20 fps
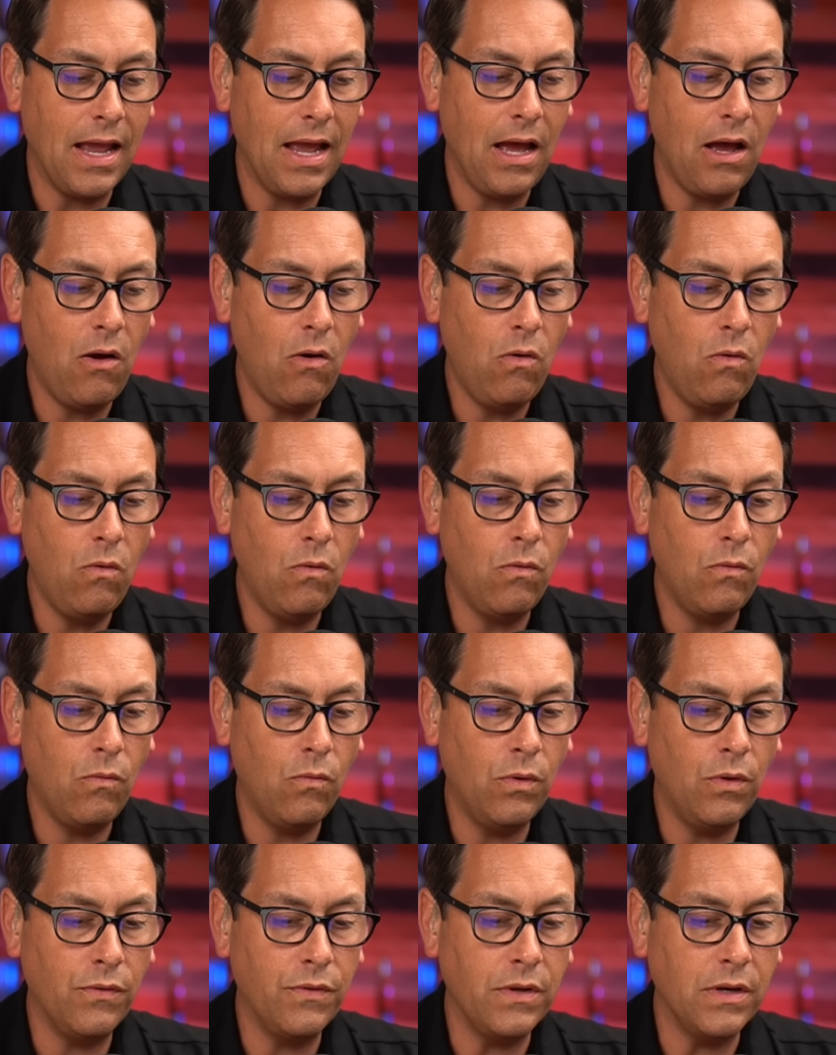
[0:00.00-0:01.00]
How
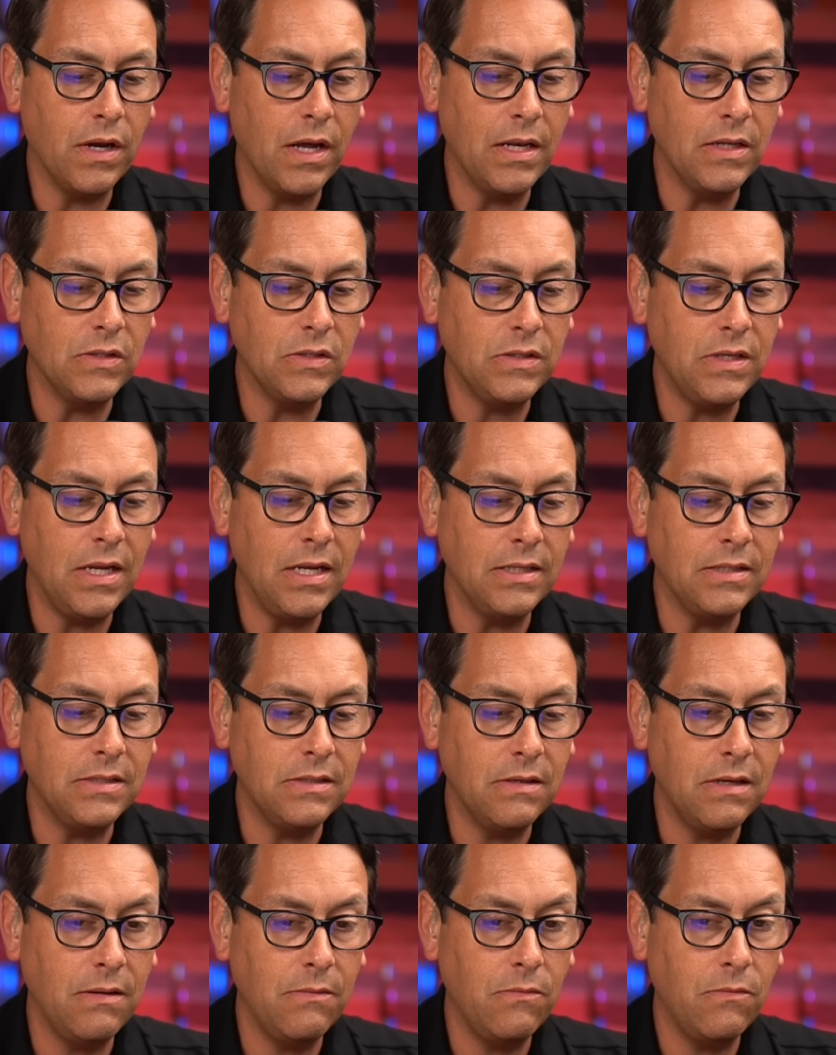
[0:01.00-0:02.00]
will the United
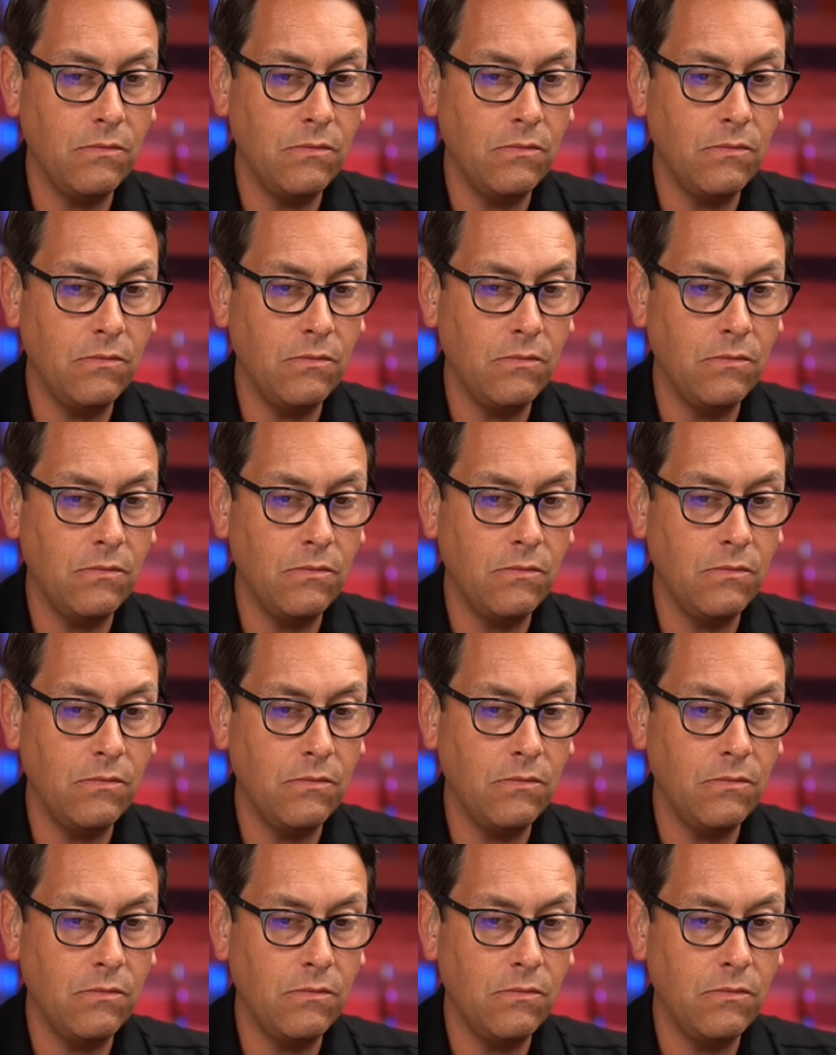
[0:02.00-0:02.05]
States,